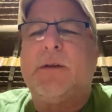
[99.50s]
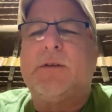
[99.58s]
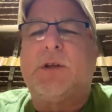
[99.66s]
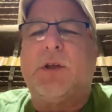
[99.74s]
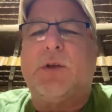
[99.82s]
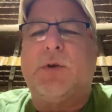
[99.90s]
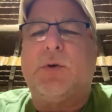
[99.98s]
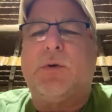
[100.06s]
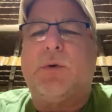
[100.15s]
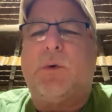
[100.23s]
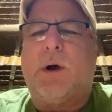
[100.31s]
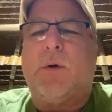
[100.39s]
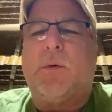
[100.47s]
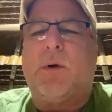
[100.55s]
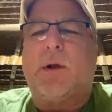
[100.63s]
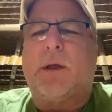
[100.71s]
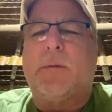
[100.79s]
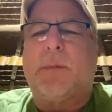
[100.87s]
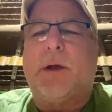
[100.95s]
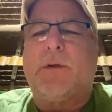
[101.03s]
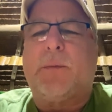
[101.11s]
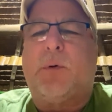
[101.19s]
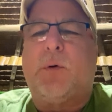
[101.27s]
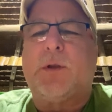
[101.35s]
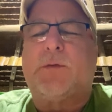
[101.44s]
to you while working my
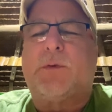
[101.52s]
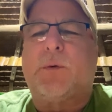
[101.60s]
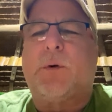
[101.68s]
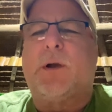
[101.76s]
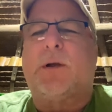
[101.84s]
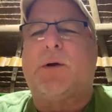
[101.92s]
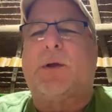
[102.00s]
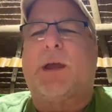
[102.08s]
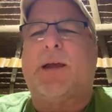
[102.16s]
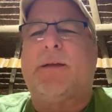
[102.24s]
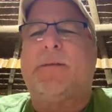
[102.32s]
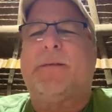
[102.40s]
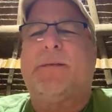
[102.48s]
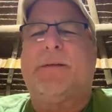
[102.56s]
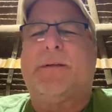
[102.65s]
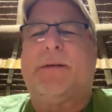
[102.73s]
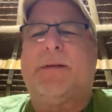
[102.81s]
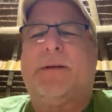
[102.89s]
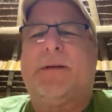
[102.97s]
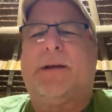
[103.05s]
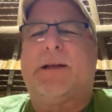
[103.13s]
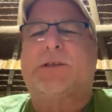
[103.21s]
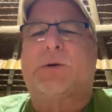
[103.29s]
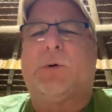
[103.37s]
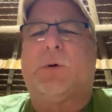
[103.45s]
reports for work. Okay,
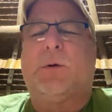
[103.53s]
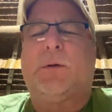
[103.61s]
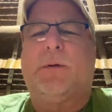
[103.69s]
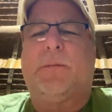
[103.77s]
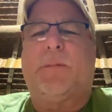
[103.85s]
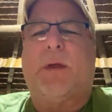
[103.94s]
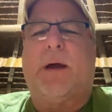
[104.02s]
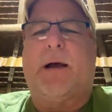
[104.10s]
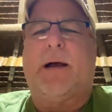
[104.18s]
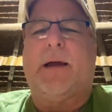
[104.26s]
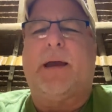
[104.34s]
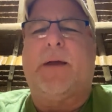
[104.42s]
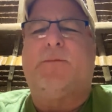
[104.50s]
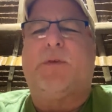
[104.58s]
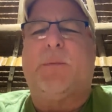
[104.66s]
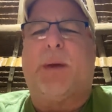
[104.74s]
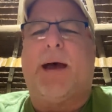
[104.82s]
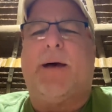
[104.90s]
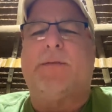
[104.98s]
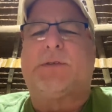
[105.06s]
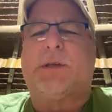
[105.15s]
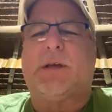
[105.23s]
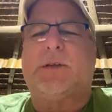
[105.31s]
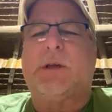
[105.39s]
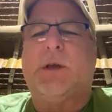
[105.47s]
that's cool. Amphib Av
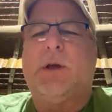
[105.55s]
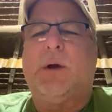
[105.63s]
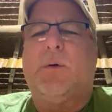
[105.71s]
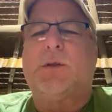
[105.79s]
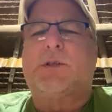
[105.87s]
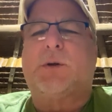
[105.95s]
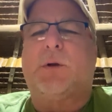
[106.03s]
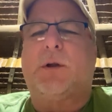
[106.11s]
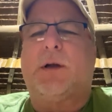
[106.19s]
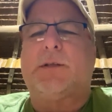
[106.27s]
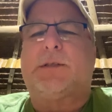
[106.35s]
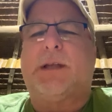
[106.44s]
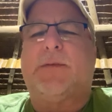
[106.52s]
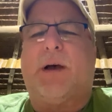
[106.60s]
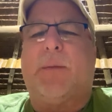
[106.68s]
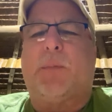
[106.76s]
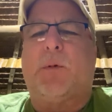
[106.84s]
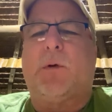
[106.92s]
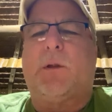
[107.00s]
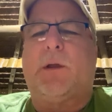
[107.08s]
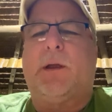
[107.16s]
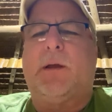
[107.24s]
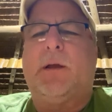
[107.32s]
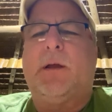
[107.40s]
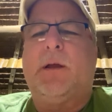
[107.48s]
says, what's going on, Steve? Up
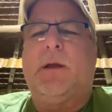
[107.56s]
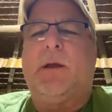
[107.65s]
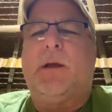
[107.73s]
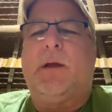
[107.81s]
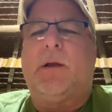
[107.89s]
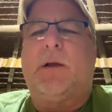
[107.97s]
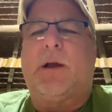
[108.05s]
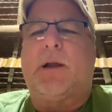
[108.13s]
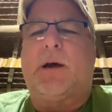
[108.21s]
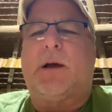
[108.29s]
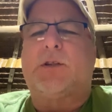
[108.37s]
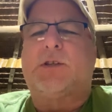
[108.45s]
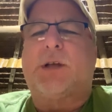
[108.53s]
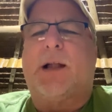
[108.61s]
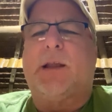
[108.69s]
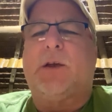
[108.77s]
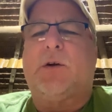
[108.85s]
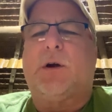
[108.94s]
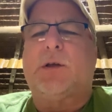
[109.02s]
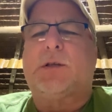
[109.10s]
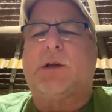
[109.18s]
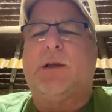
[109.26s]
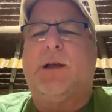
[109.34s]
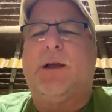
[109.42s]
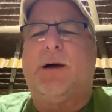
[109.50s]
early. Got a Charlie horse
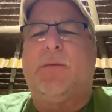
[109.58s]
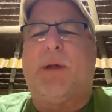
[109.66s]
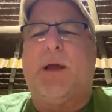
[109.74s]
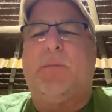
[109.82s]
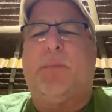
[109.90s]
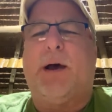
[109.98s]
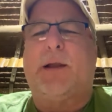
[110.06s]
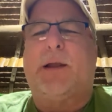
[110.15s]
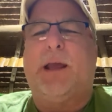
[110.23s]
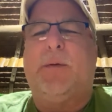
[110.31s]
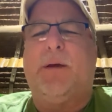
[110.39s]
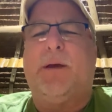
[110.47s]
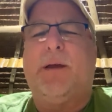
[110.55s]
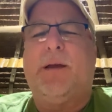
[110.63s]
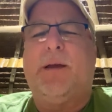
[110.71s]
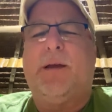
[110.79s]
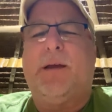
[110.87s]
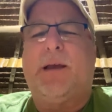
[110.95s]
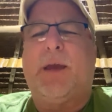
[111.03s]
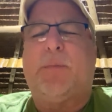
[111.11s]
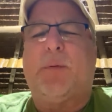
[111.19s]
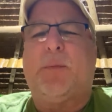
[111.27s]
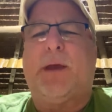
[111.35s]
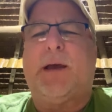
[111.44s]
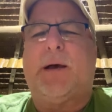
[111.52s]
on my butt
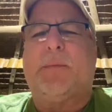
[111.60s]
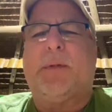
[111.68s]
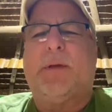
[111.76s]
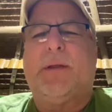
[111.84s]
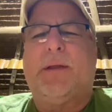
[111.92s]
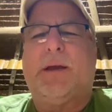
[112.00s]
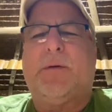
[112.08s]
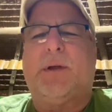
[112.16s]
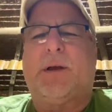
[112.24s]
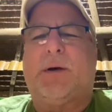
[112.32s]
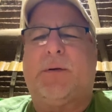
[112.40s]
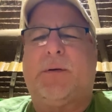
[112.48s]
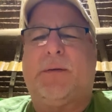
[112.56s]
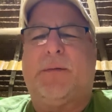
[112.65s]
keeping me up. There we go.